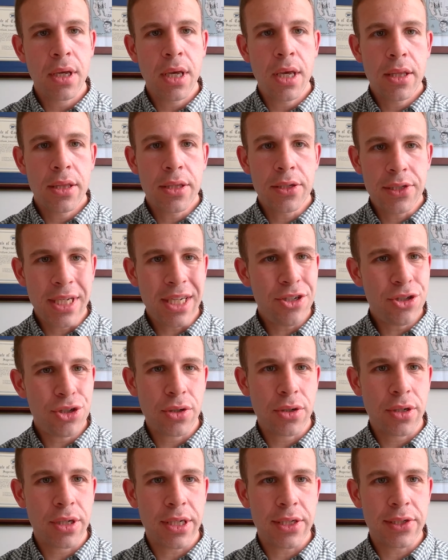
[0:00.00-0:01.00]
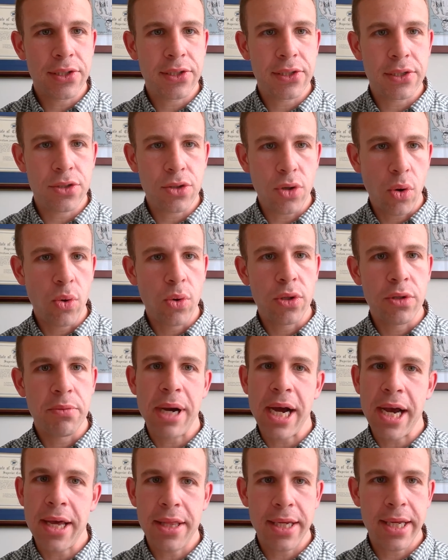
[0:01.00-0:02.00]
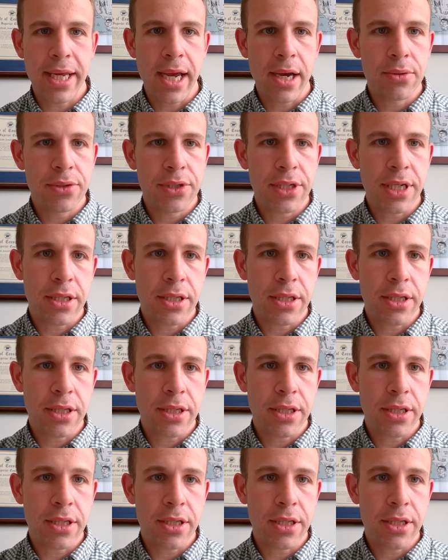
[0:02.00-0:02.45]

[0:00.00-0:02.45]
the teacher is told by the county